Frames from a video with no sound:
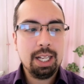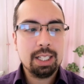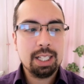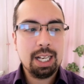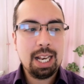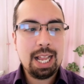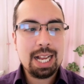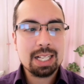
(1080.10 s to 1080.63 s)
and the
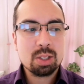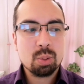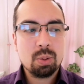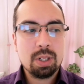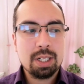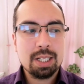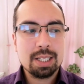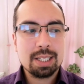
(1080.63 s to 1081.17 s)
last
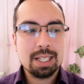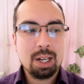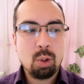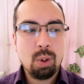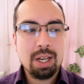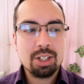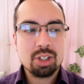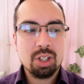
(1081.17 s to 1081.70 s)
one,
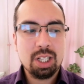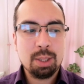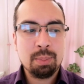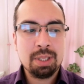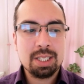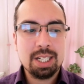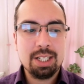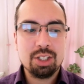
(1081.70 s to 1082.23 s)
sequential
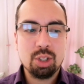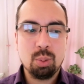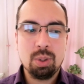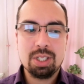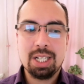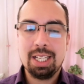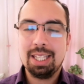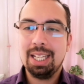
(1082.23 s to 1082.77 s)
imitation,
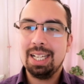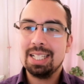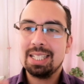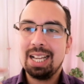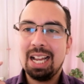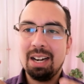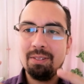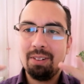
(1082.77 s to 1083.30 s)
which I think is
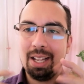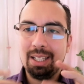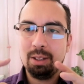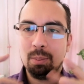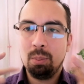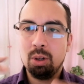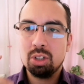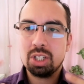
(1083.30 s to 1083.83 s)
kind of like the
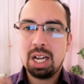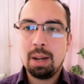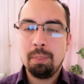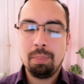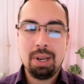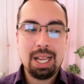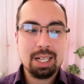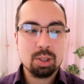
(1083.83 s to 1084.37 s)
most
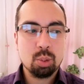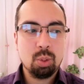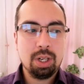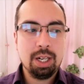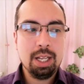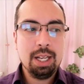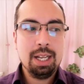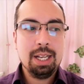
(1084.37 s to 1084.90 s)
complex one.